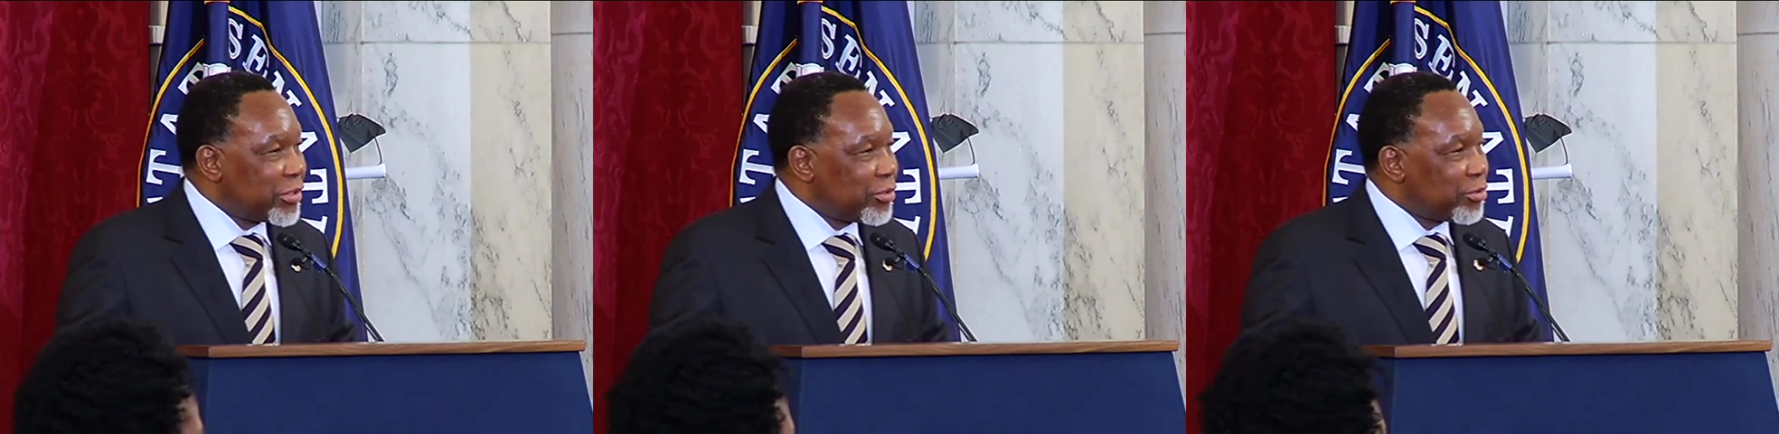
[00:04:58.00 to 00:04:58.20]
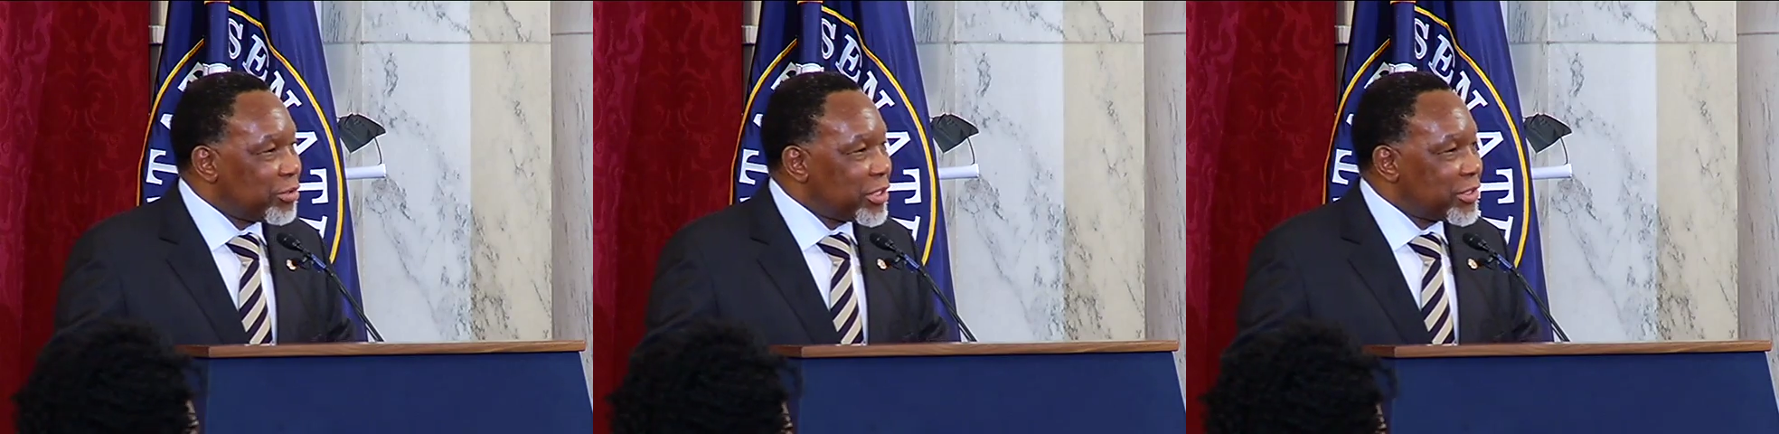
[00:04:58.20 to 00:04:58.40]

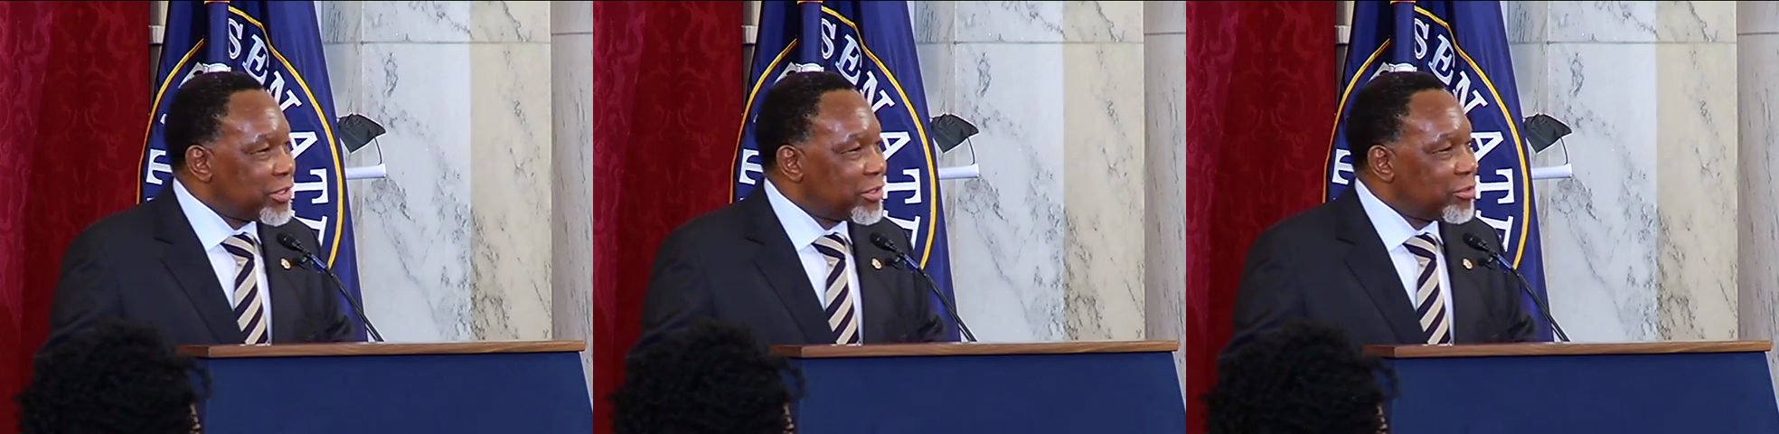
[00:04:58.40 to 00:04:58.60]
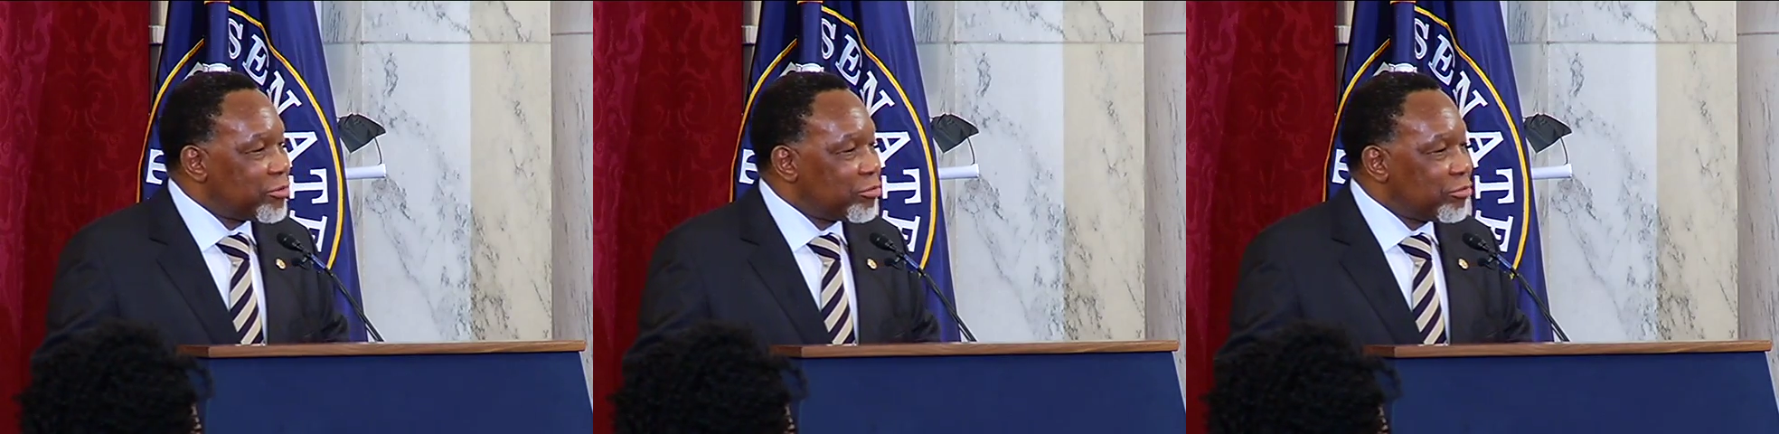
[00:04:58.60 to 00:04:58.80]
to
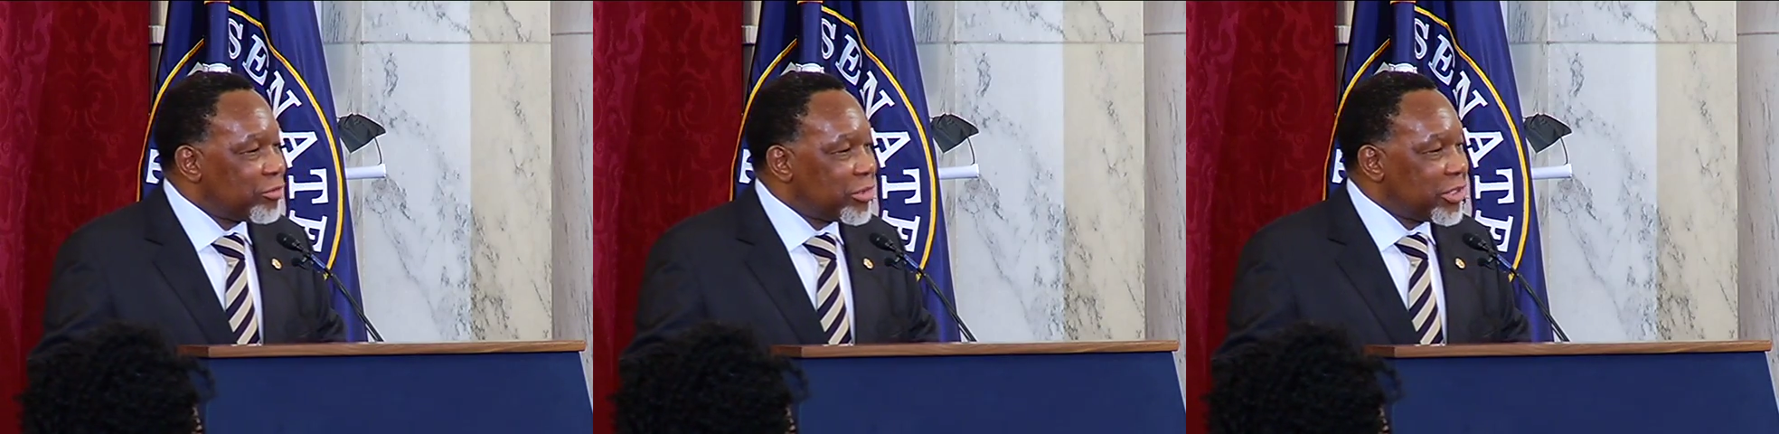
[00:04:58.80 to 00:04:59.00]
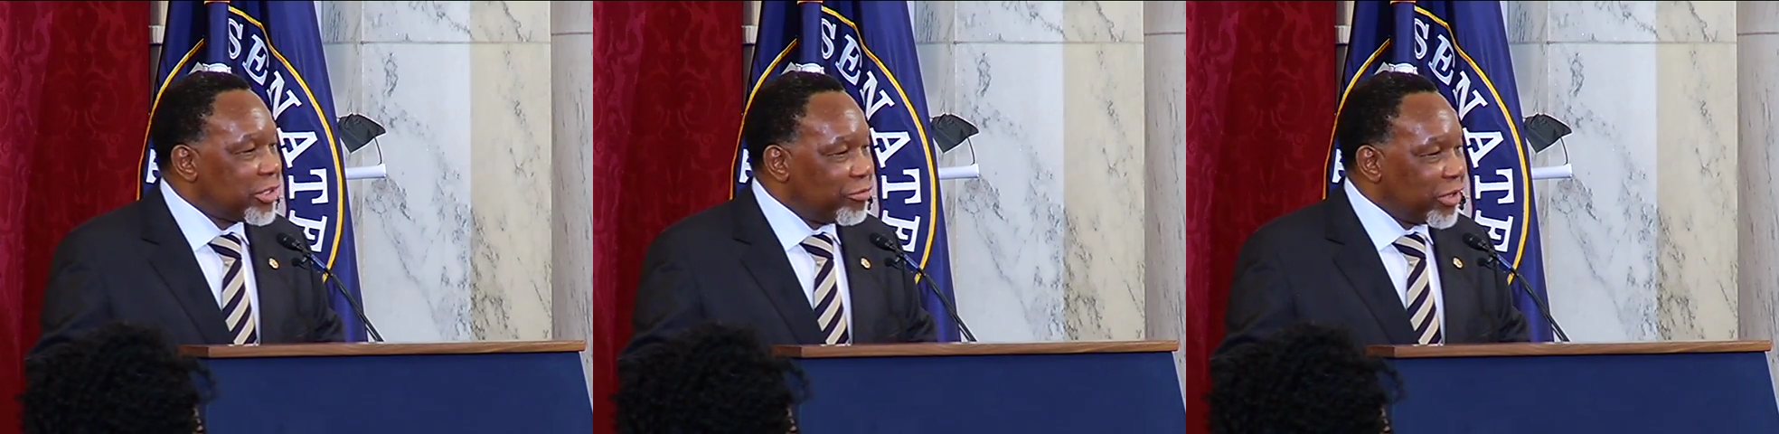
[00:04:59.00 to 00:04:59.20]
this
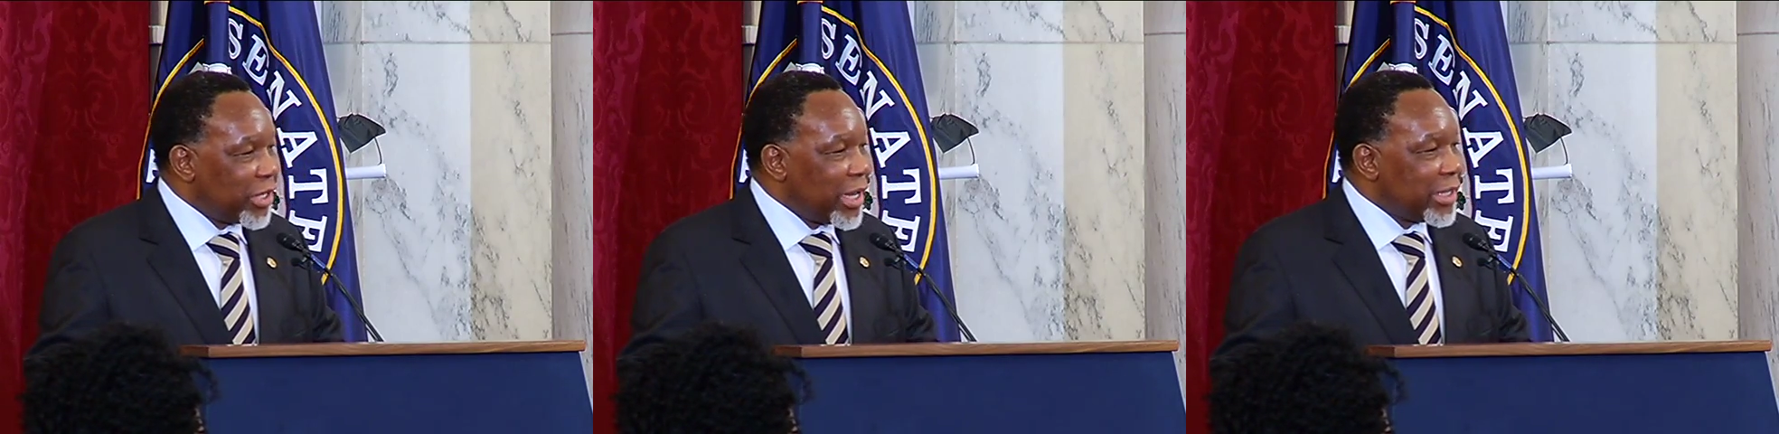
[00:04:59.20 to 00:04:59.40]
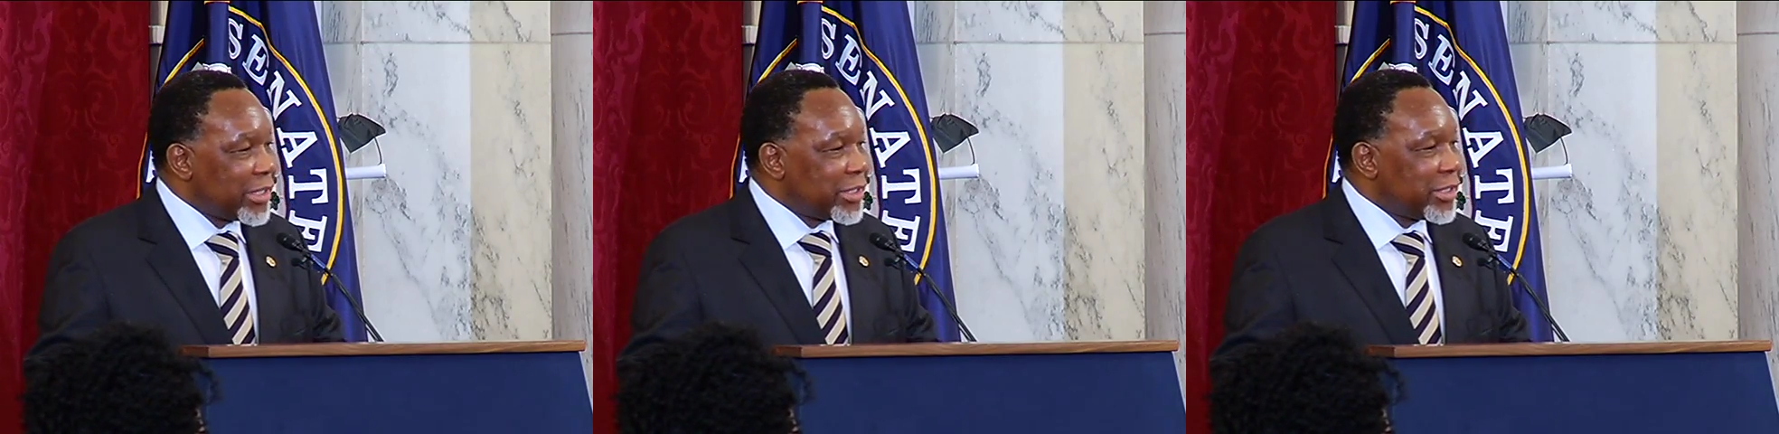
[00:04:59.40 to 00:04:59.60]

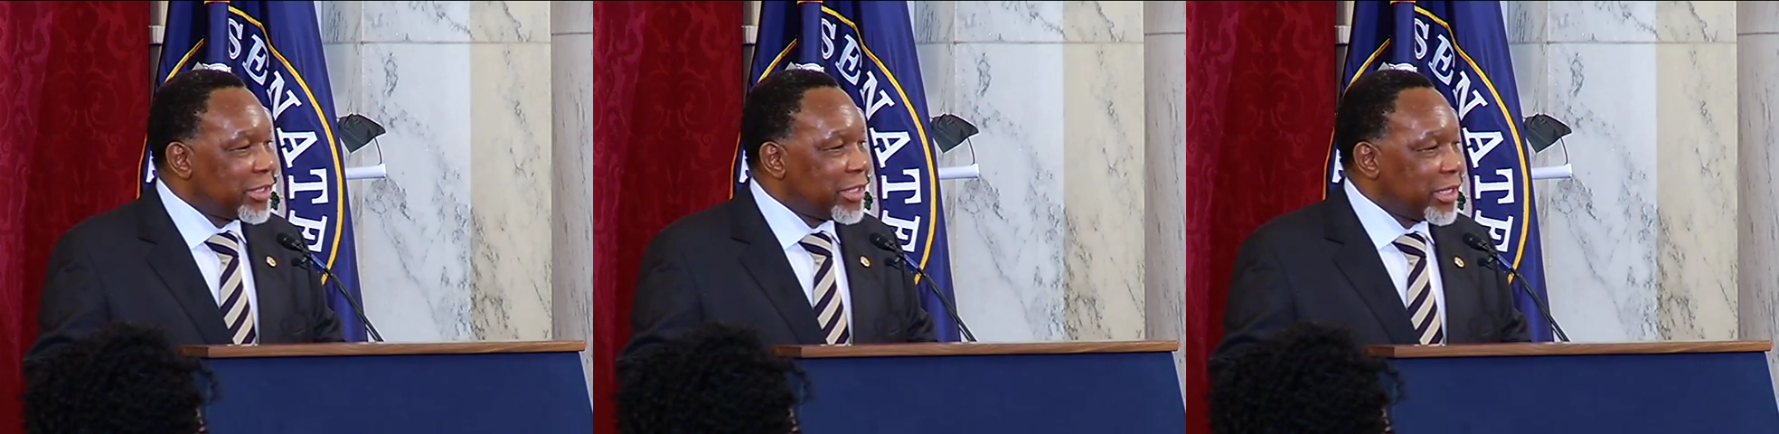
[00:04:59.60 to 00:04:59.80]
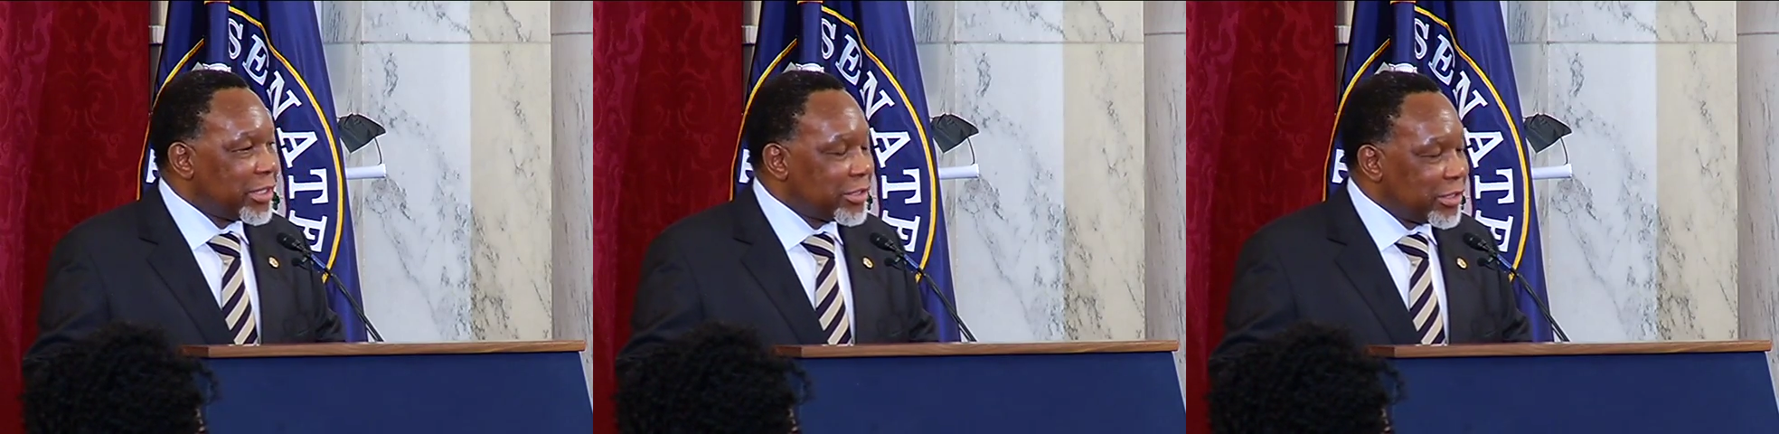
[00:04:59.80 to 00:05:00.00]
difficulty
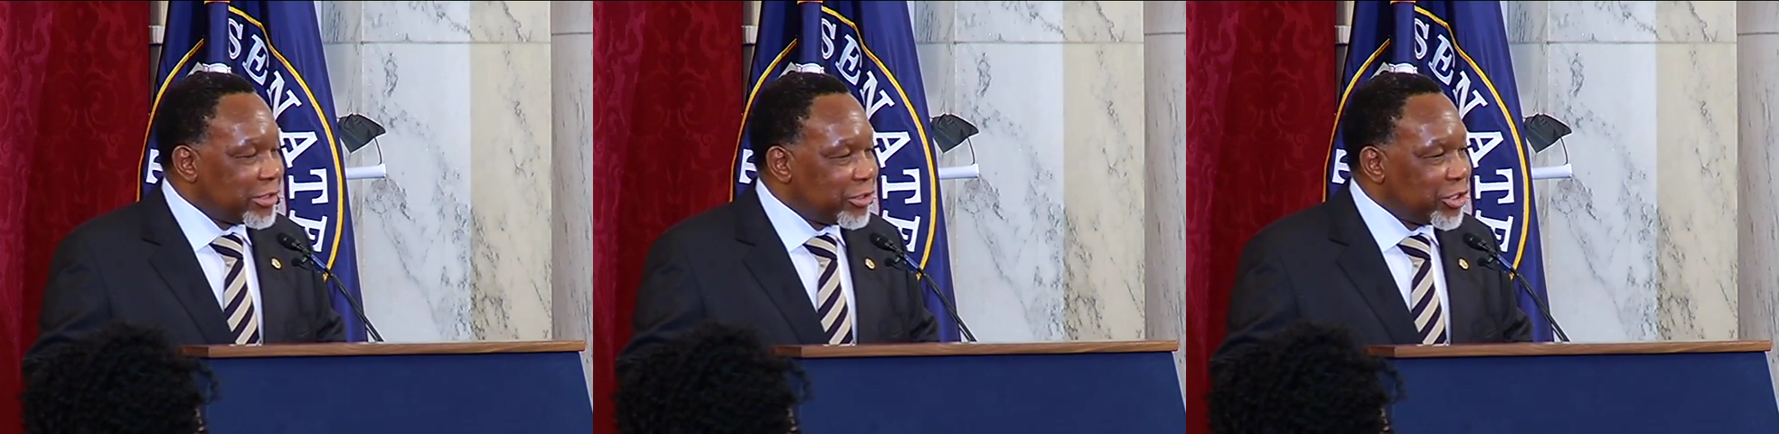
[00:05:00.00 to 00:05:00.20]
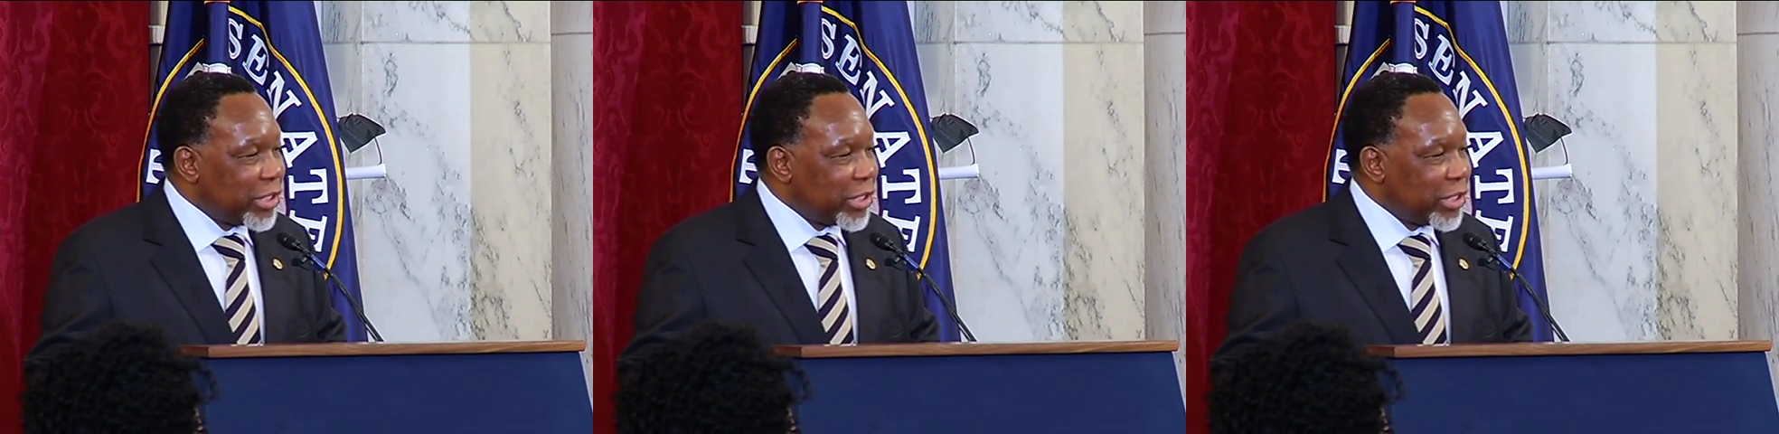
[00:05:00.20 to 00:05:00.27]
and this